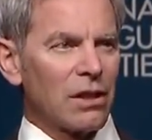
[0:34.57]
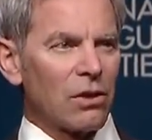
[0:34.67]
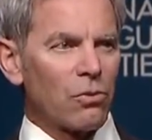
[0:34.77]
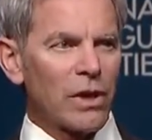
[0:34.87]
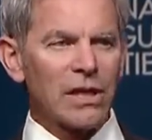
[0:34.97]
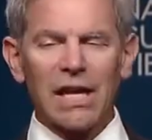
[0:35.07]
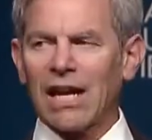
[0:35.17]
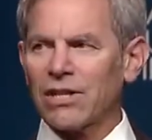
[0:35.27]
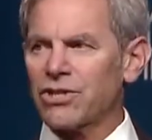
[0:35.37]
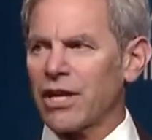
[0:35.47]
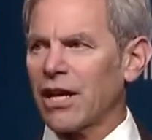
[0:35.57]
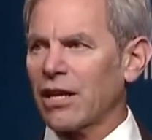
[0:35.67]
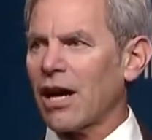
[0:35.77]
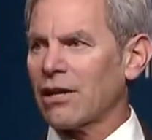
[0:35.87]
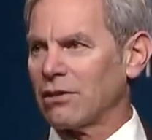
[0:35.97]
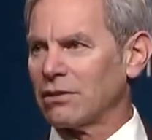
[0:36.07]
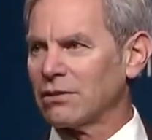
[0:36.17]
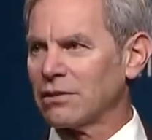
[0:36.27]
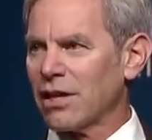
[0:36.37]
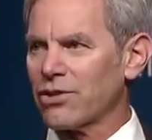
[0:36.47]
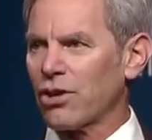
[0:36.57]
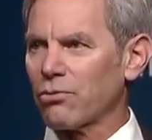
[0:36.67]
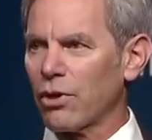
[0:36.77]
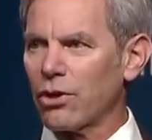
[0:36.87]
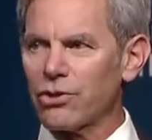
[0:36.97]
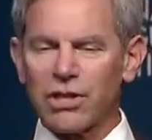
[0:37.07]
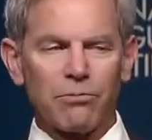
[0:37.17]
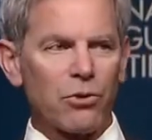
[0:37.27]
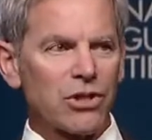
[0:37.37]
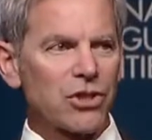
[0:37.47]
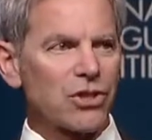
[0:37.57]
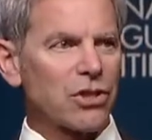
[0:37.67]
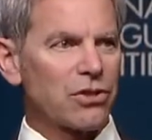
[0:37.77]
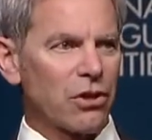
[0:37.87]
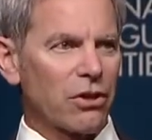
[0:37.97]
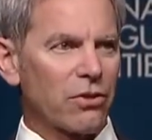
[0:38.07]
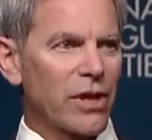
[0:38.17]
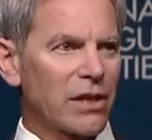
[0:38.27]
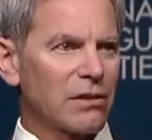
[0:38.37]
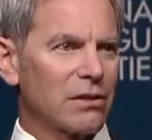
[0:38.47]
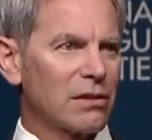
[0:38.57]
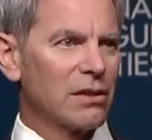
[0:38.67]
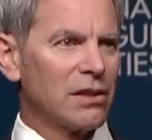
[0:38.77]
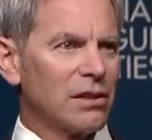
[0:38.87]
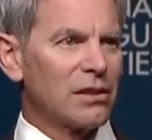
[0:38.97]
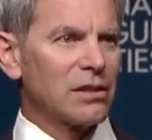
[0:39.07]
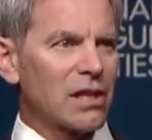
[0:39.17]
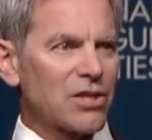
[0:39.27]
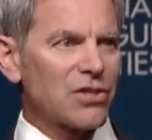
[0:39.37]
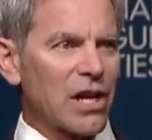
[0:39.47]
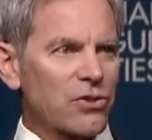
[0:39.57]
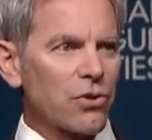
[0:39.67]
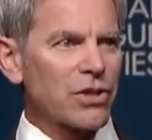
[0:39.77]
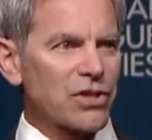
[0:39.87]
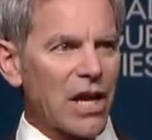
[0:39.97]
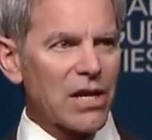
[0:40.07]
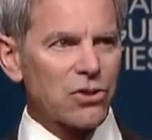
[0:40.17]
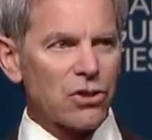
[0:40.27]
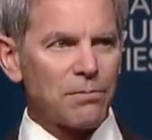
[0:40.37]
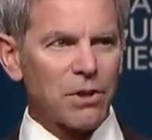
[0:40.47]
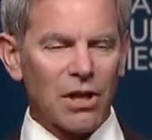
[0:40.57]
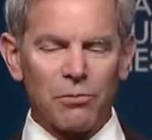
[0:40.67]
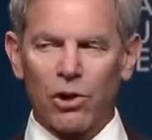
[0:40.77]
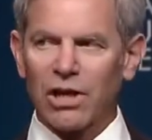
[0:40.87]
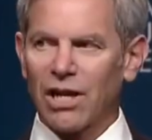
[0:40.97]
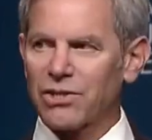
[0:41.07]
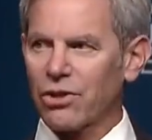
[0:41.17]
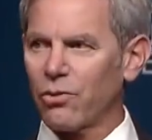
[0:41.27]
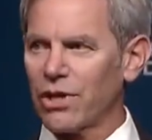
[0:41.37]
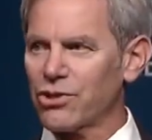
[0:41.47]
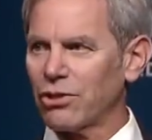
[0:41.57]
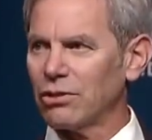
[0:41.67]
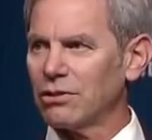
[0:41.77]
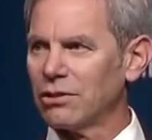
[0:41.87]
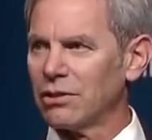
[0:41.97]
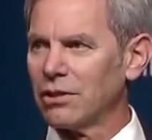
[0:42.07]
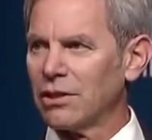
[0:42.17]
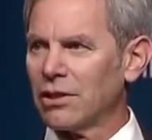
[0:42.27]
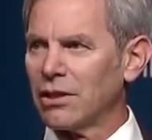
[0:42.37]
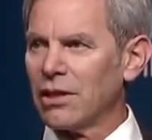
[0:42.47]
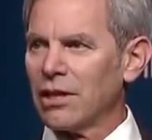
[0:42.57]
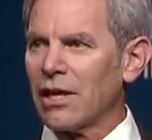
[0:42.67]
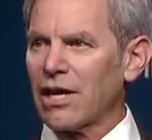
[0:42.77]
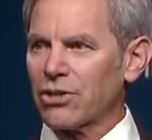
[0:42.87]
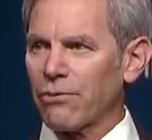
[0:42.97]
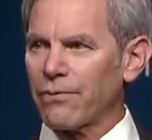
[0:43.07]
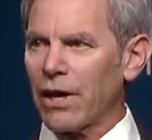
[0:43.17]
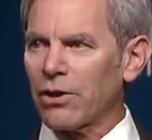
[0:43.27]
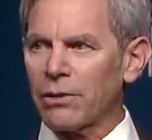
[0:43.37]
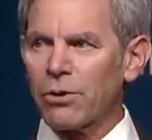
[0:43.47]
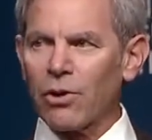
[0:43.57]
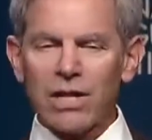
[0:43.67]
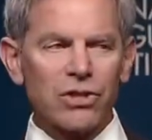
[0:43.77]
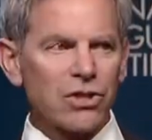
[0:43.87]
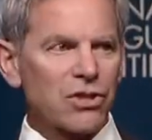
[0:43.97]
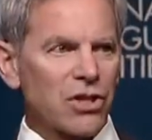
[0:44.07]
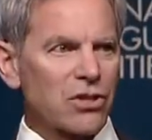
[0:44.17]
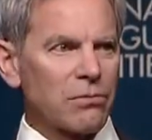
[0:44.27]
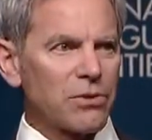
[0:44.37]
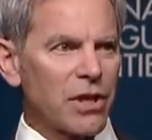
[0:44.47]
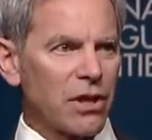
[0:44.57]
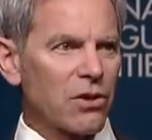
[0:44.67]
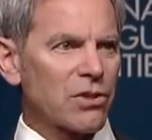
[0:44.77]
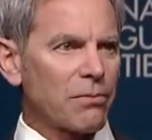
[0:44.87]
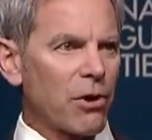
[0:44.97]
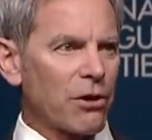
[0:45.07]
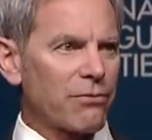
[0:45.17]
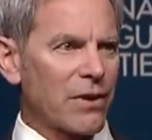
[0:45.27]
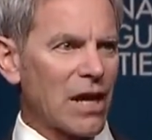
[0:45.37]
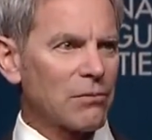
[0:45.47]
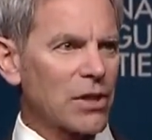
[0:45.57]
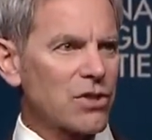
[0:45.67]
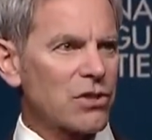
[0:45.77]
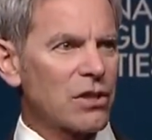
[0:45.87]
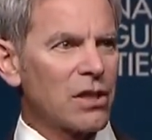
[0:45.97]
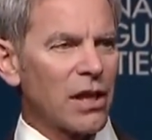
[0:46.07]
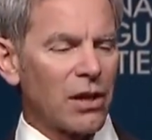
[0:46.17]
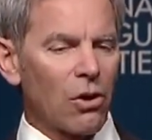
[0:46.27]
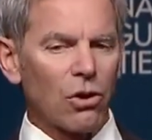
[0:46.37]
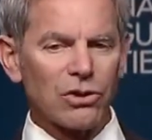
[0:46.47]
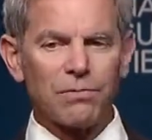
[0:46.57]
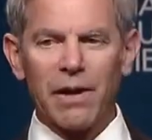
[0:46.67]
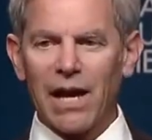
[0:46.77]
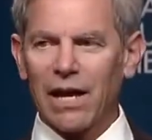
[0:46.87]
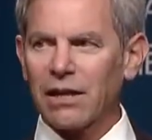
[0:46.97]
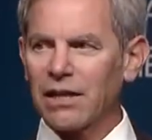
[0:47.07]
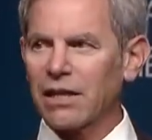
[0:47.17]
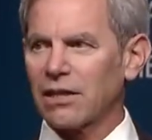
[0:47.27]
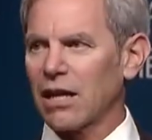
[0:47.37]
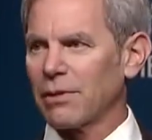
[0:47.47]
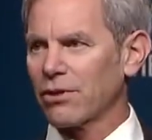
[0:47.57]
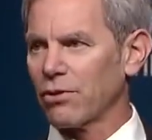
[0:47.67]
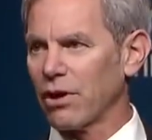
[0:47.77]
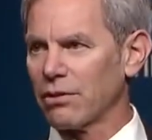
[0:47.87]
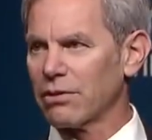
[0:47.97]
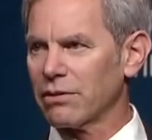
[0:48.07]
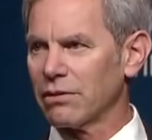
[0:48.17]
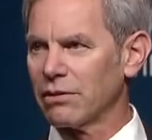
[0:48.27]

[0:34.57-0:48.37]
We can't stand idle as our roads and bridges deteriorate, as natural disasters become more consequential, as our failed immigration system tears apart families and holds back economic growth.